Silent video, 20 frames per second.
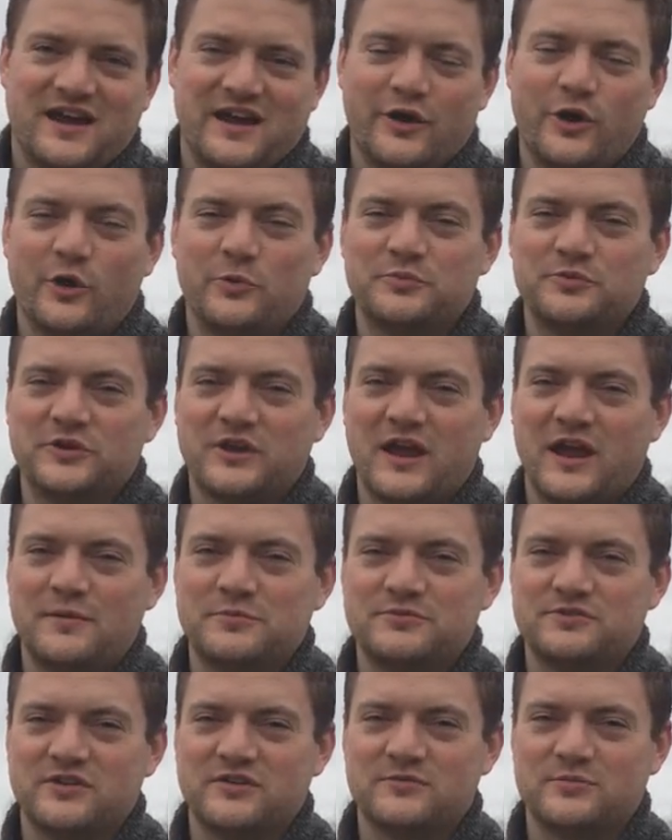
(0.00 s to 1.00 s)
I hope to
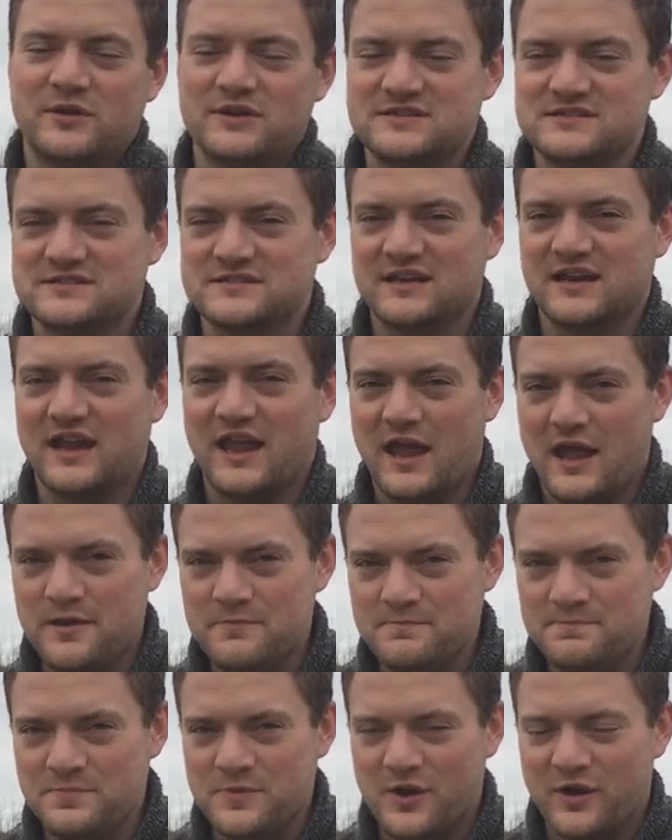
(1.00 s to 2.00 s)
capture as much as I
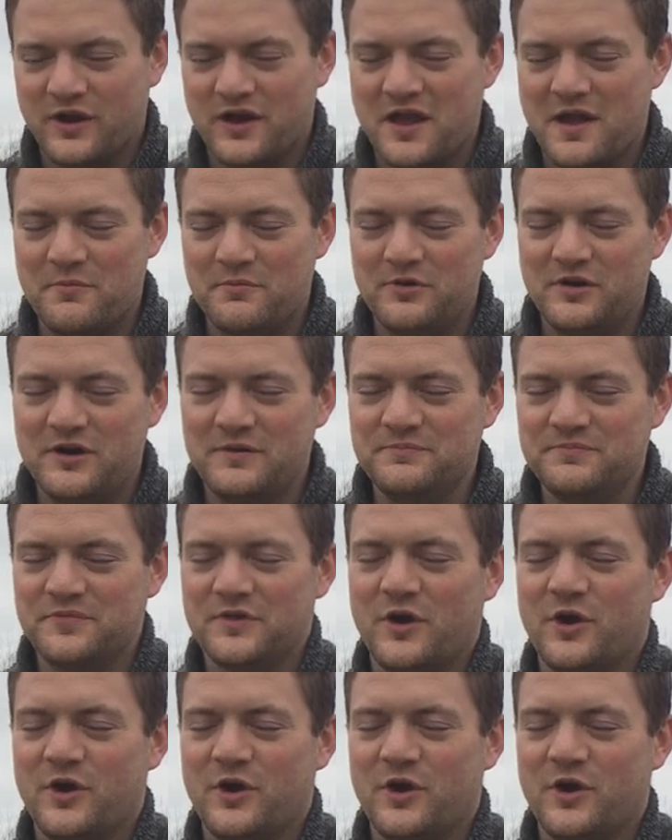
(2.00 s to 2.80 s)
can on camera.